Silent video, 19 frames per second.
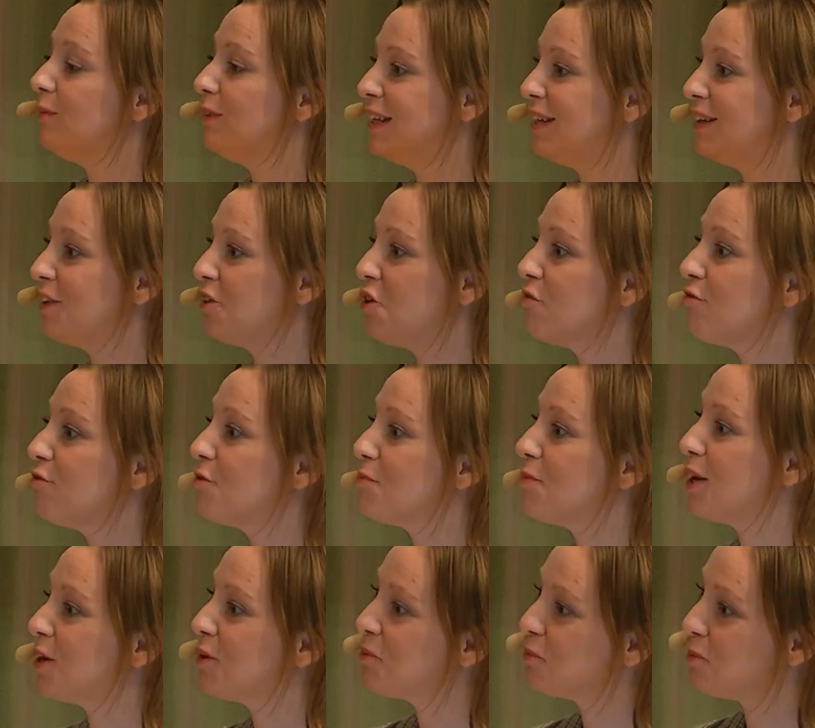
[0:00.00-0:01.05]
leading on
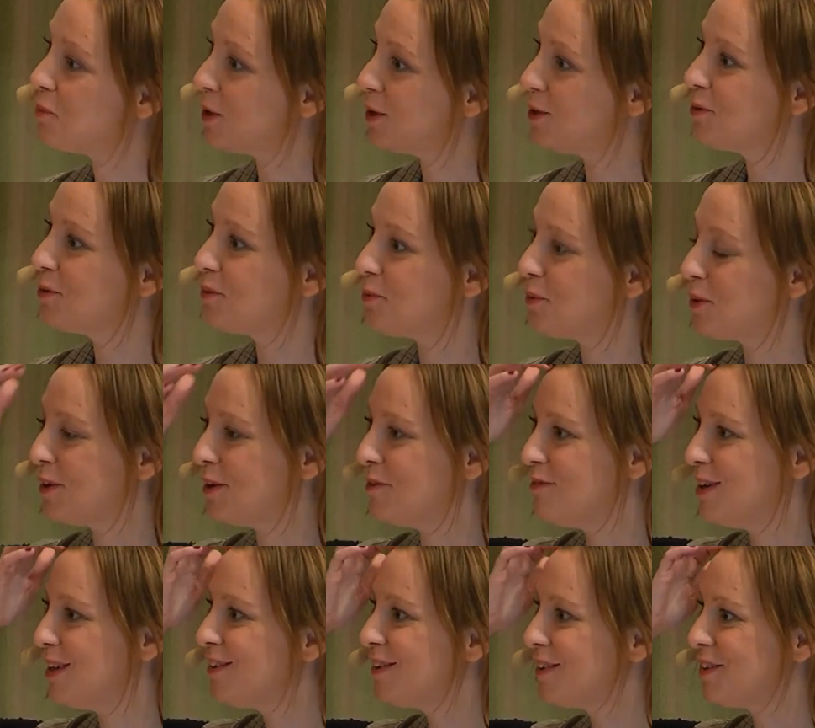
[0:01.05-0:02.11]
from that, why should one
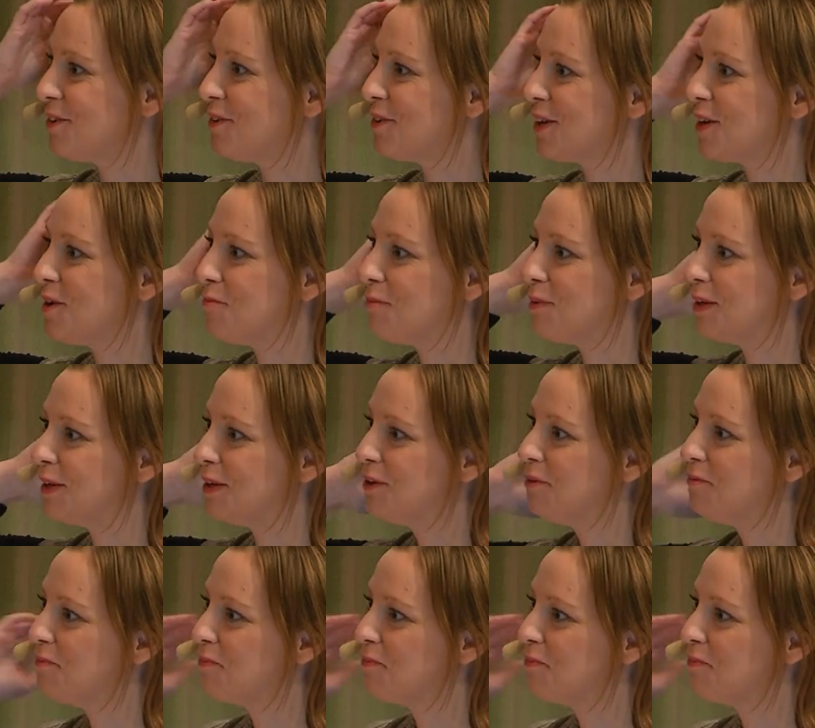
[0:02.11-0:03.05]
invest in your company?